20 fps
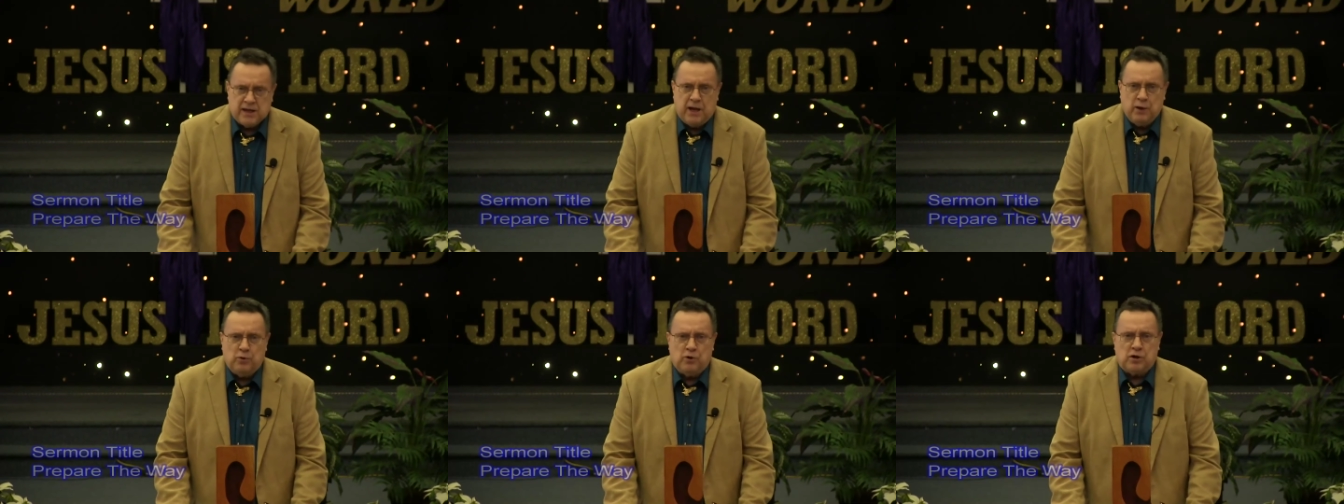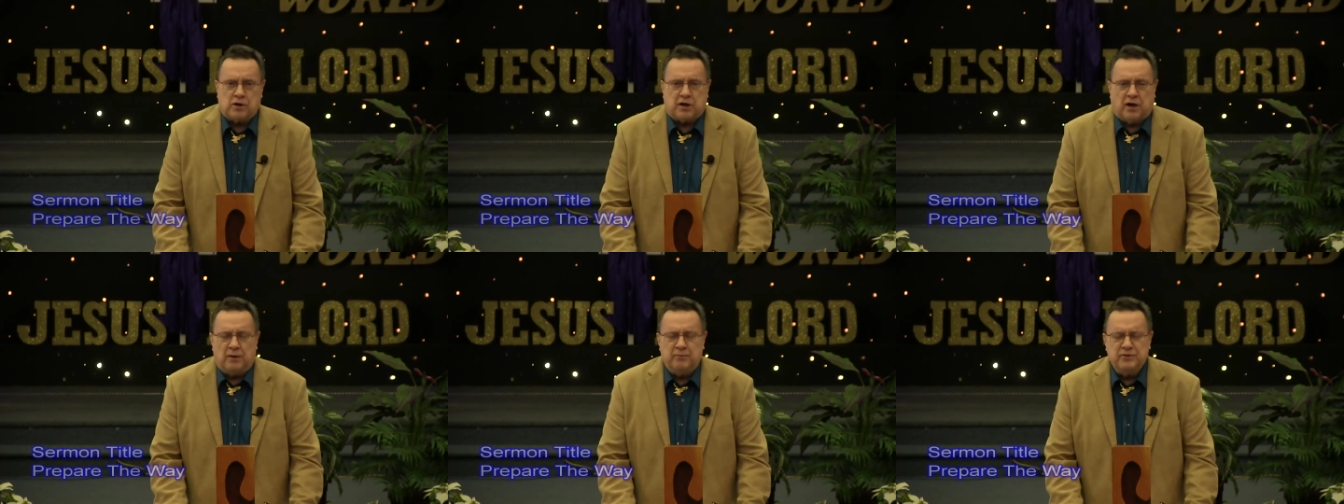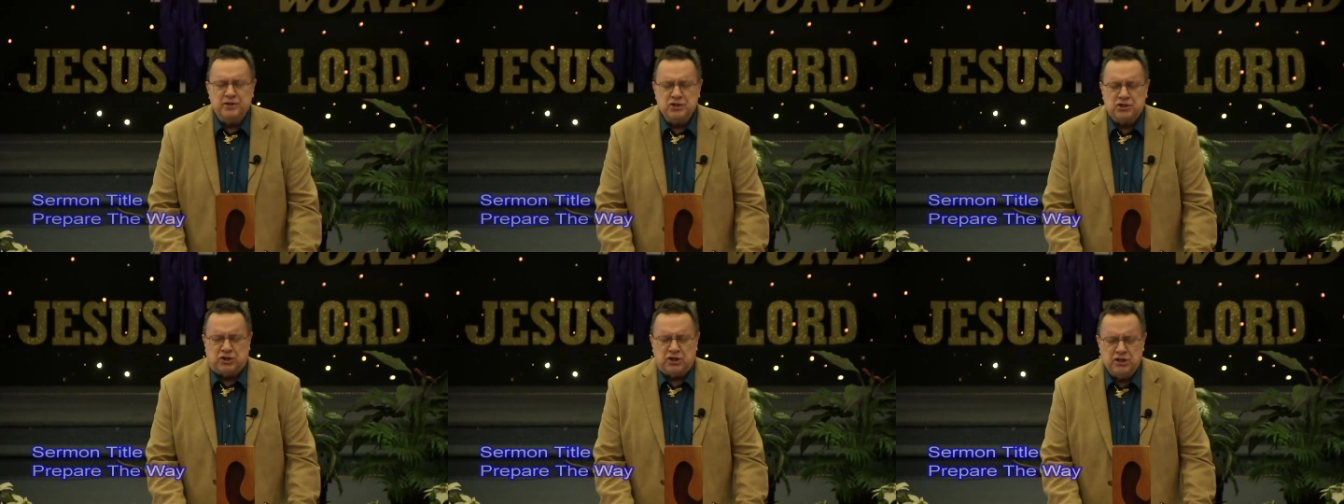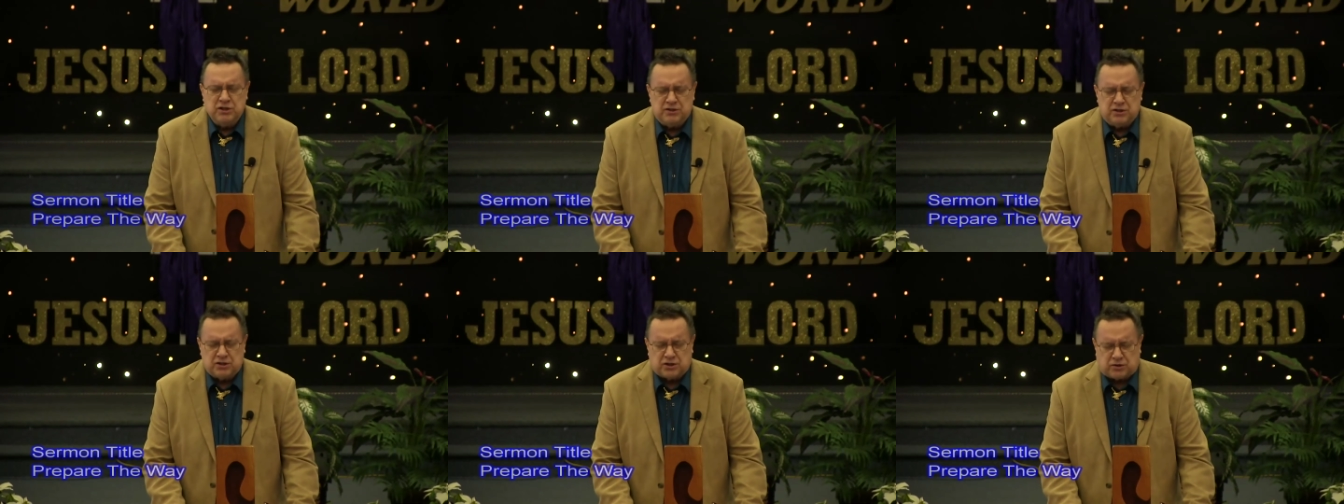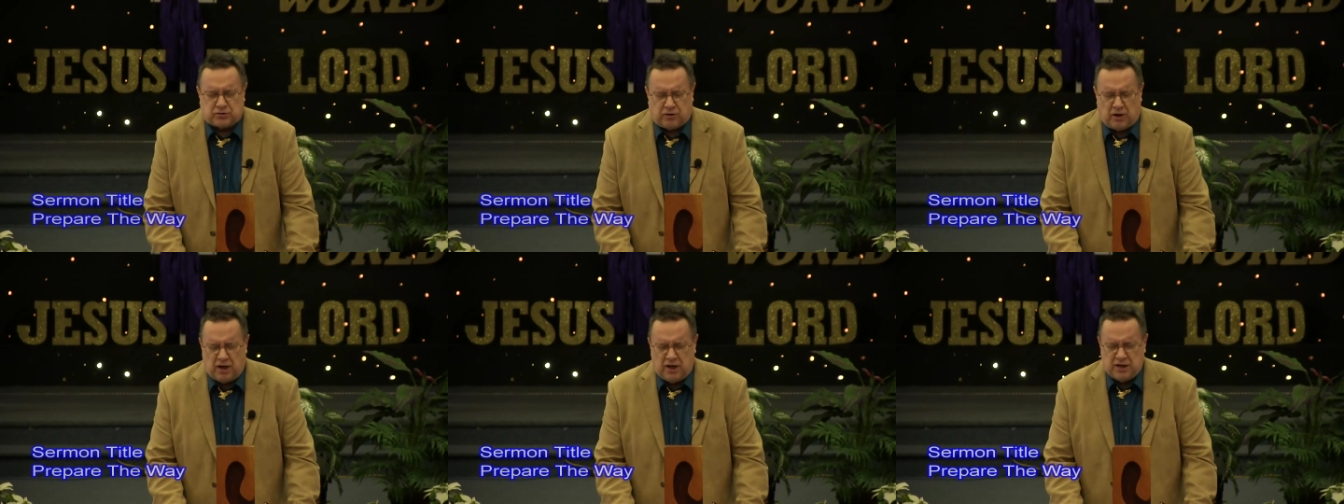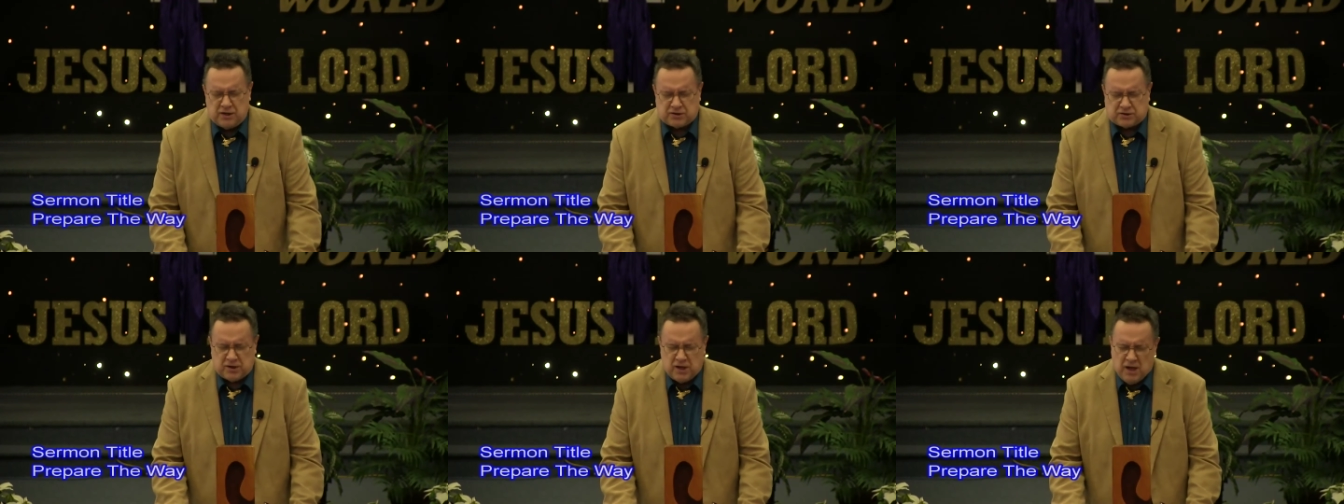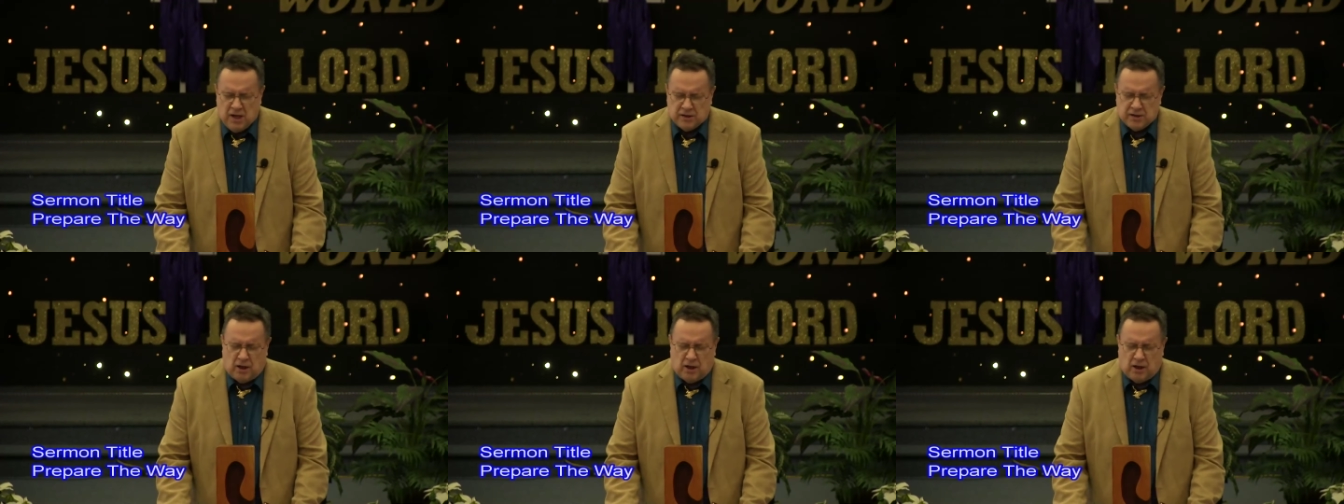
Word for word: They will come to Jesus Christ.